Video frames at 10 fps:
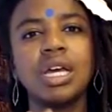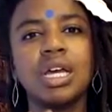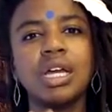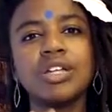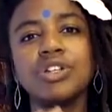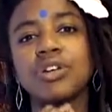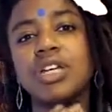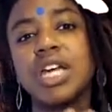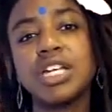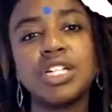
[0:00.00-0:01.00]
and as you're
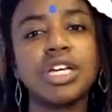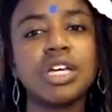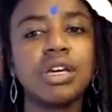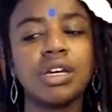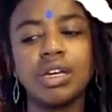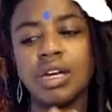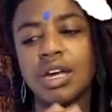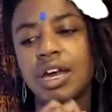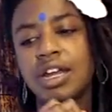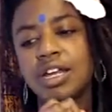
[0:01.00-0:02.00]
engaging,
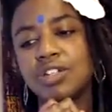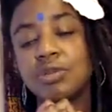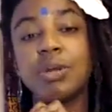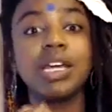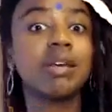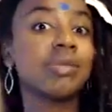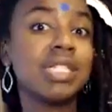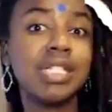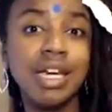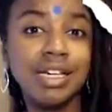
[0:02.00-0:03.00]
and as you're making
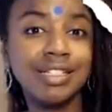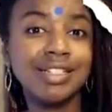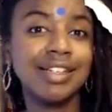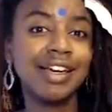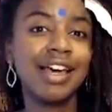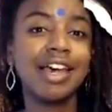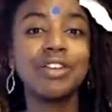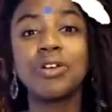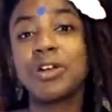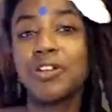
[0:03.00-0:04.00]
mistakes and
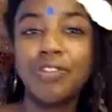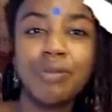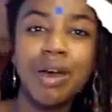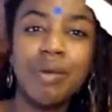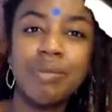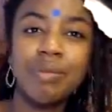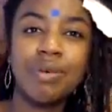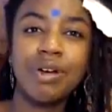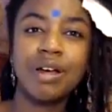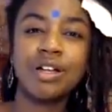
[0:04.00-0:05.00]
learning from them,
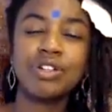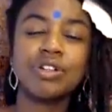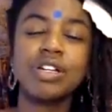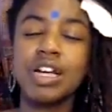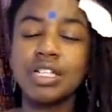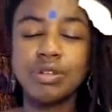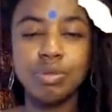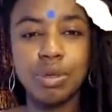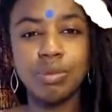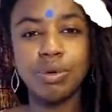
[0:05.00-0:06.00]
as you're connecting with
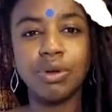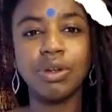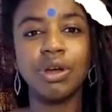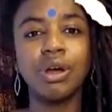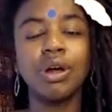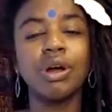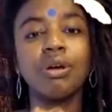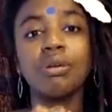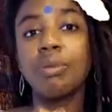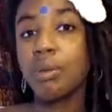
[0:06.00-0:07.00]
people,
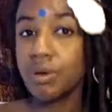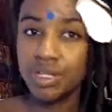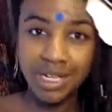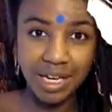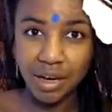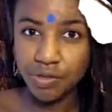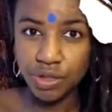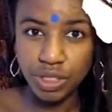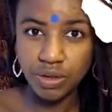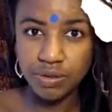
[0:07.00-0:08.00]
remember to take care of
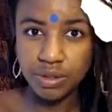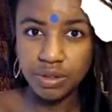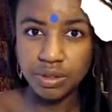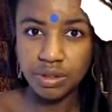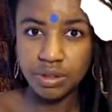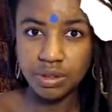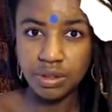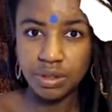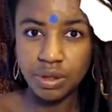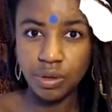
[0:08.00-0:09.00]
yourselves.
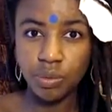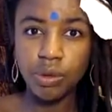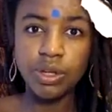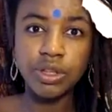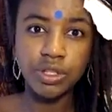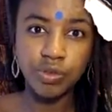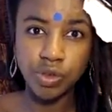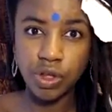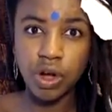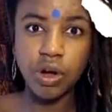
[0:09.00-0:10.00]
We're in this for the
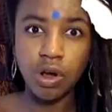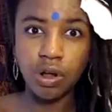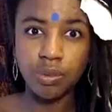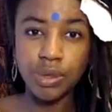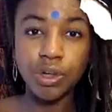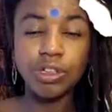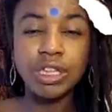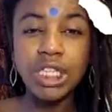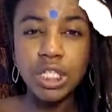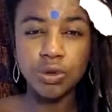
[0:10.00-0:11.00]
long haul. We are
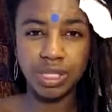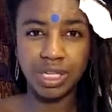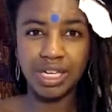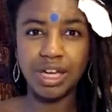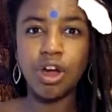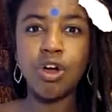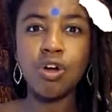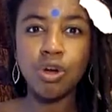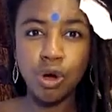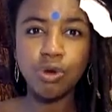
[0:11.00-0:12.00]
literally
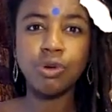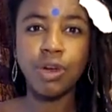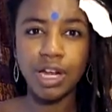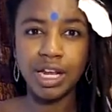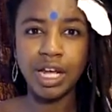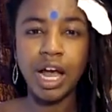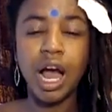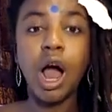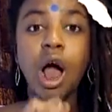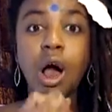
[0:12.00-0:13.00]
co-creating
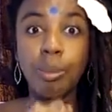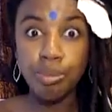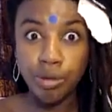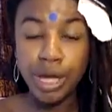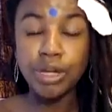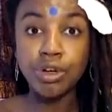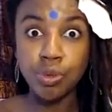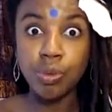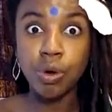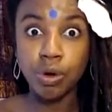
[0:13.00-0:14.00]
a brand new
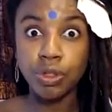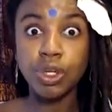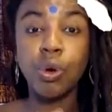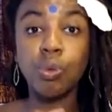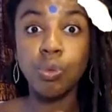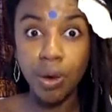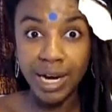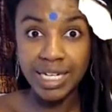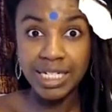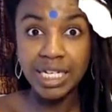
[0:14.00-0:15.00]
world
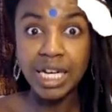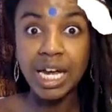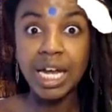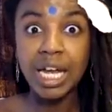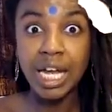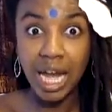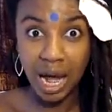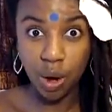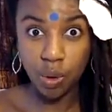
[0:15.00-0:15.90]
right now.